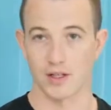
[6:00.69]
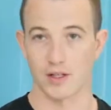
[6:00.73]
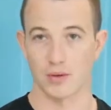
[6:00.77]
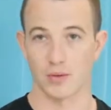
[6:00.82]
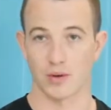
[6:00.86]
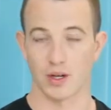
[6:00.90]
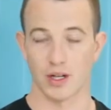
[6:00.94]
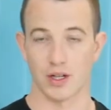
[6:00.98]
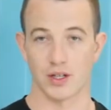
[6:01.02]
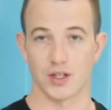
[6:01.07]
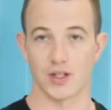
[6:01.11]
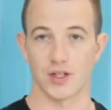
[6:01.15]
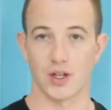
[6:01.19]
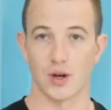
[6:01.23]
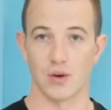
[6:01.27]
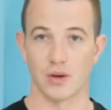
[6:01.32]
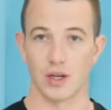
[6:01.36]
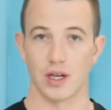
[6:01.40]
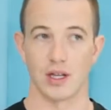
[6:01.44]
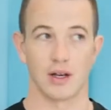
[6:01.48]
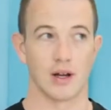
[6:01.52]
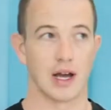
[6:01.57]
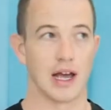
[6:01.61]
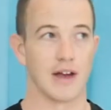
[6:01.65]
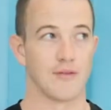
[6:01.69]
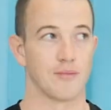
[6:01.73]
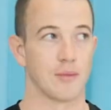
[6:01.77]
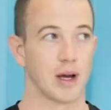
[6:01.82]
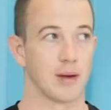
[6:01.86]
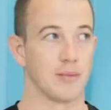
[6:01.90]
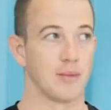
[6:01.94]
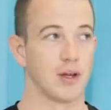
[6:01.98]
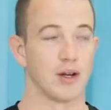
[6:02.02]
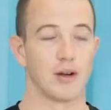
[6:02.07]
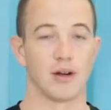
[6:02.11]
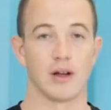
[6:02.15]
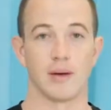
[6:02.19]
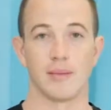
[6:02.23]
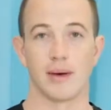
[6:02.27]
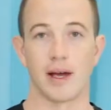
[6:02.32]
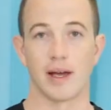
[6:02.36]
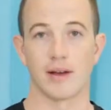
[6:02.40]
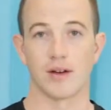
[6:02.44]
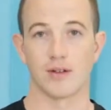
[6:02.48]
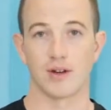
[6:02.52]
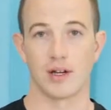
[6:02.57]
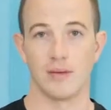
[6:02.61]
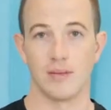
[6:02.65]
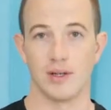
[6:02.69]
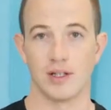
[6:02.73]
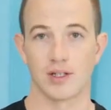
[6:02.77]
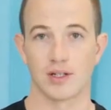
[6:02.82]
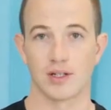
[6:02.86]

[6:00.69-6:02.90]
we're going to soak in. I have my creamy